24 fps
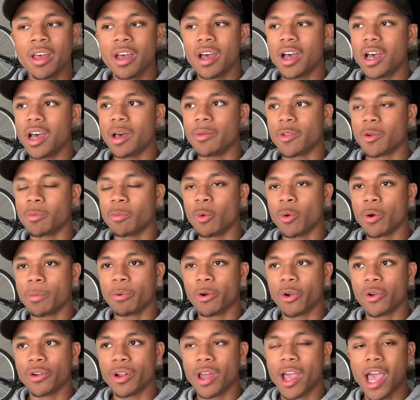Uh, they're more
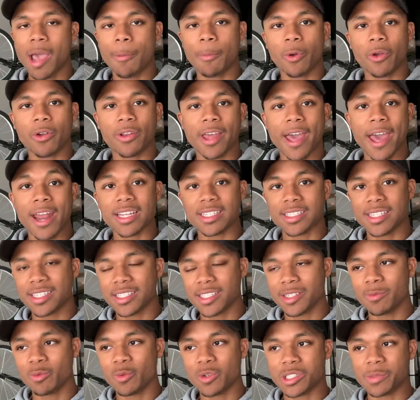prone to
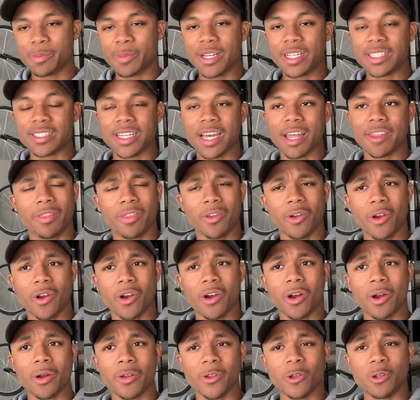hypogonadism, which means that
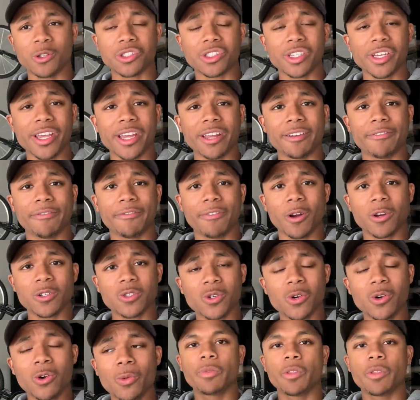they're usually infertile.